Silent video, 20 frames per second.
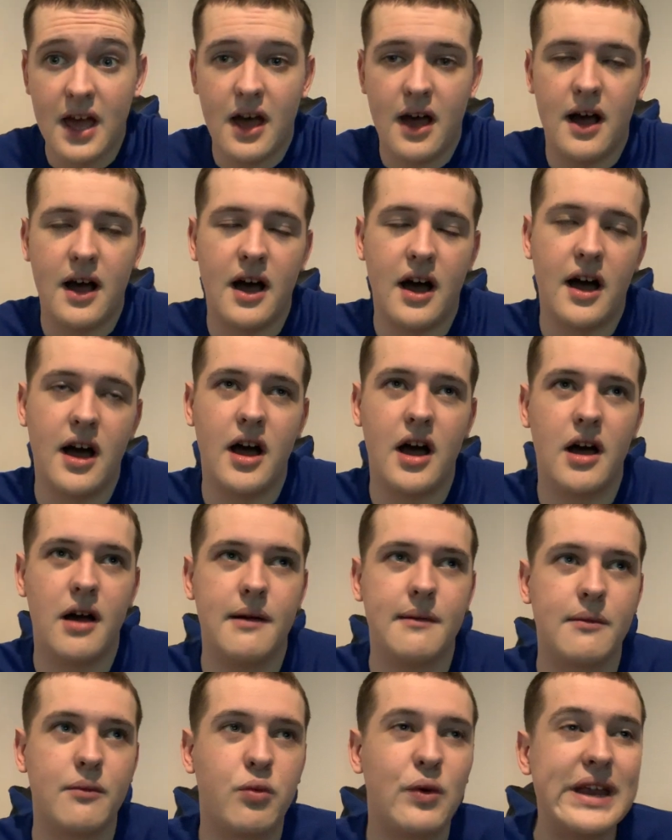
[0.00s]

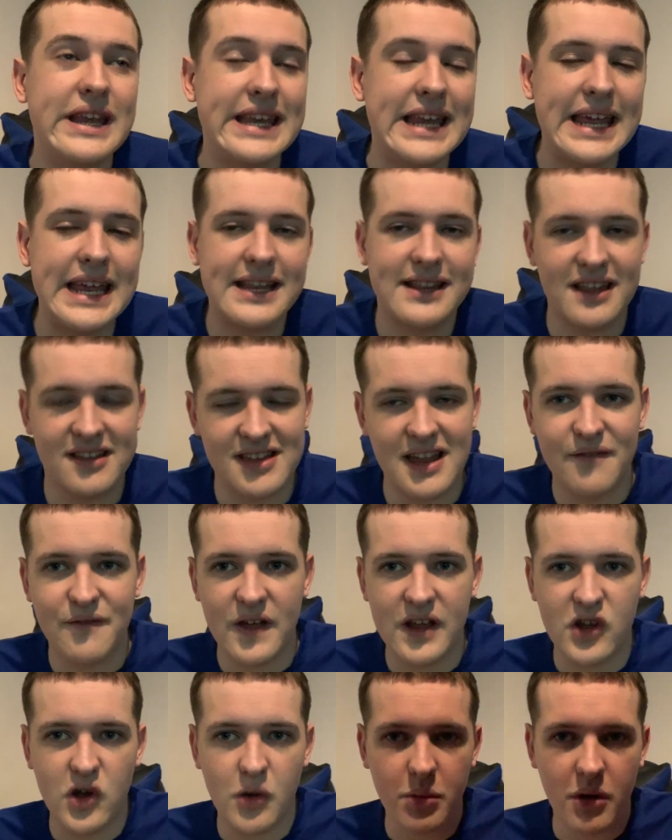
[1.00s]
We need this
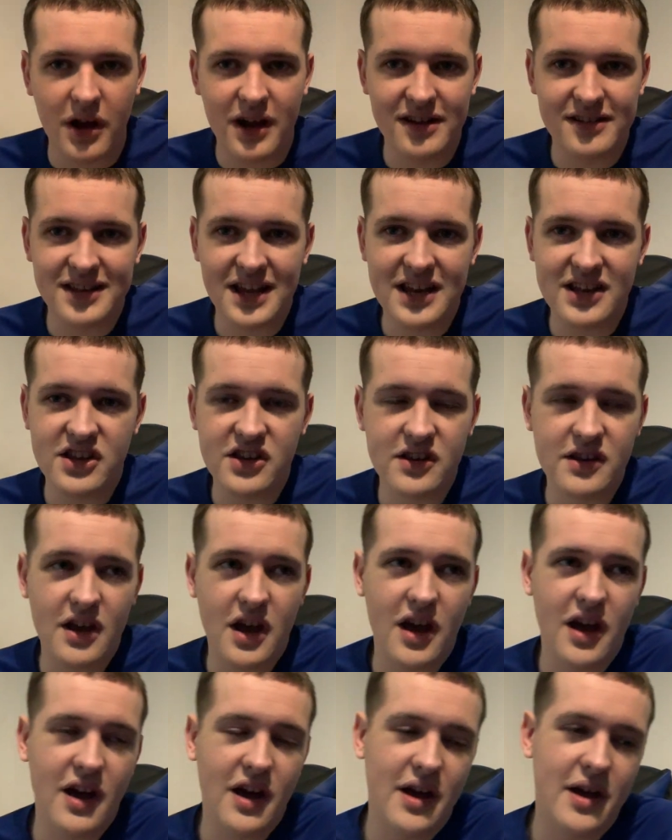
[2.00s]
FA Cup. Like I said
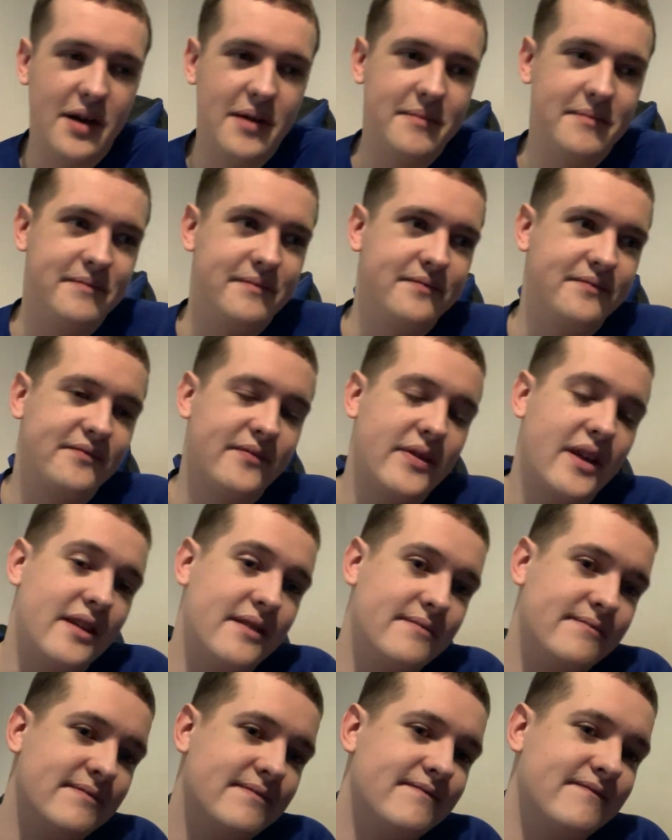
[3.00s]
in
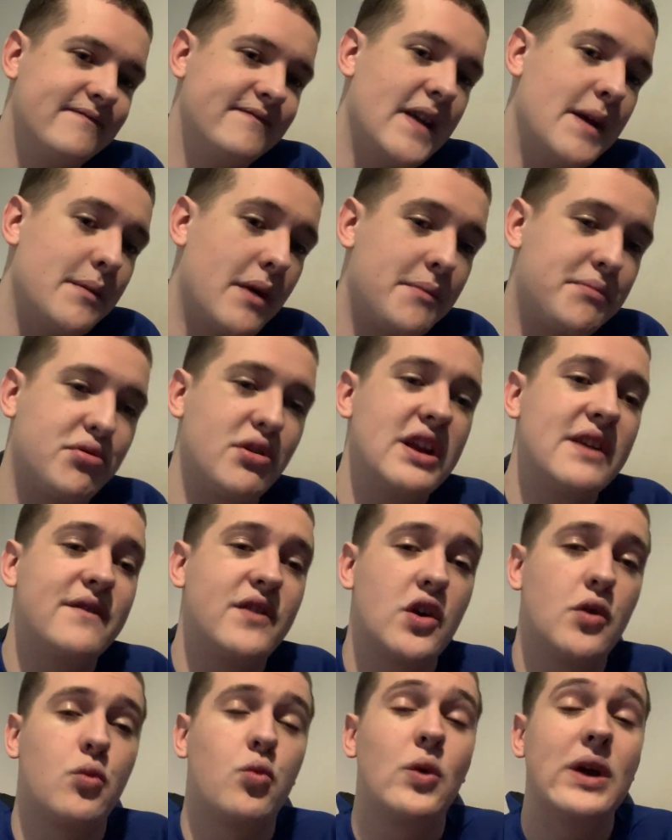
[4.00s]
my
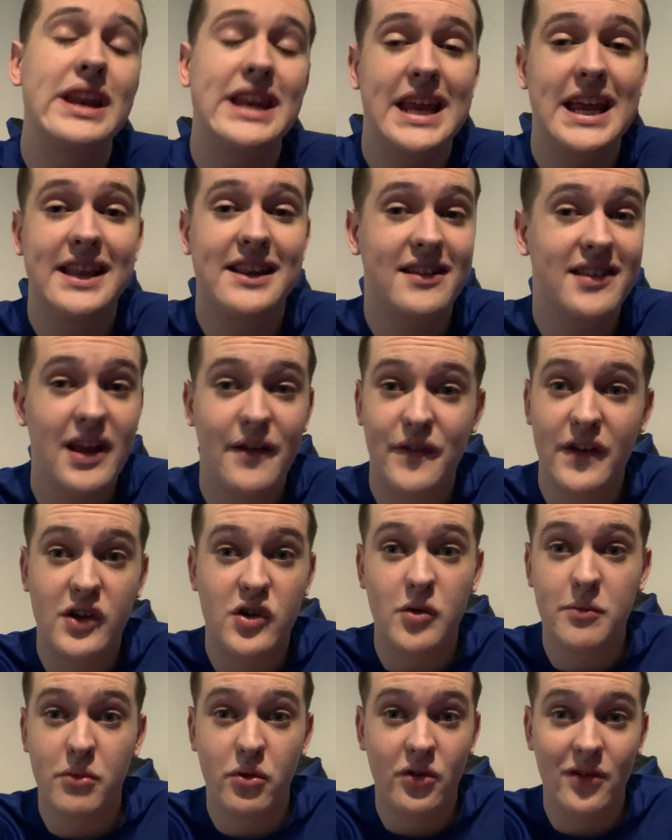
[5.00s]
preview, we need this FA
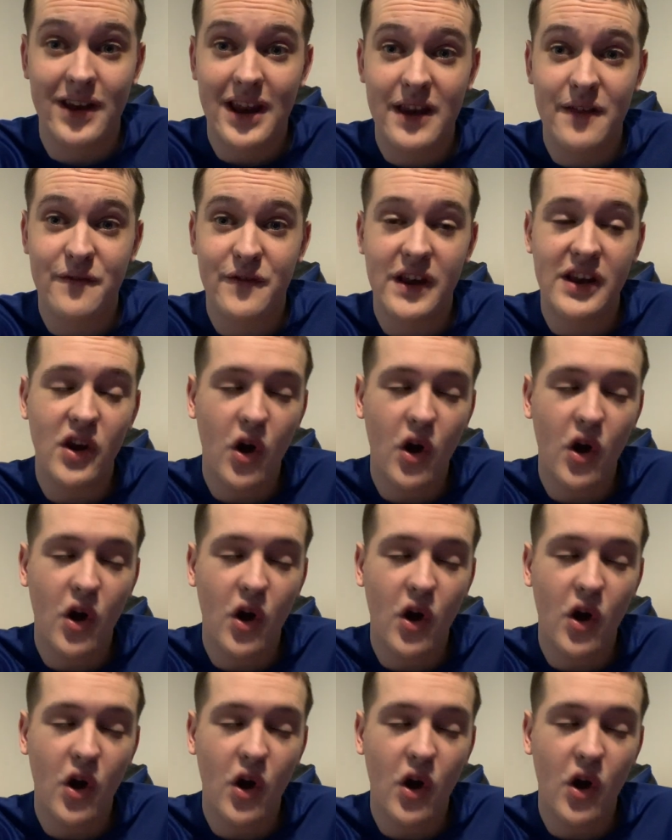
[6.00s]
Cup more than anything.